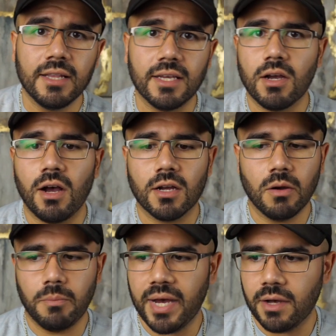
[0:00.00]
They talk
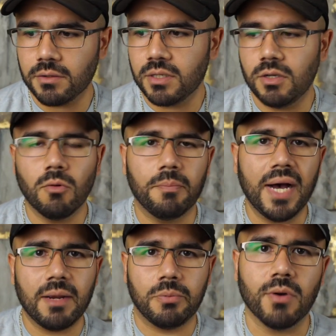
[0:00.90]
about no
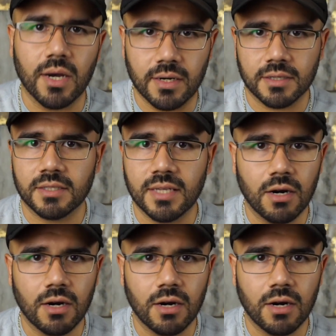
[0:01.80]
byproducts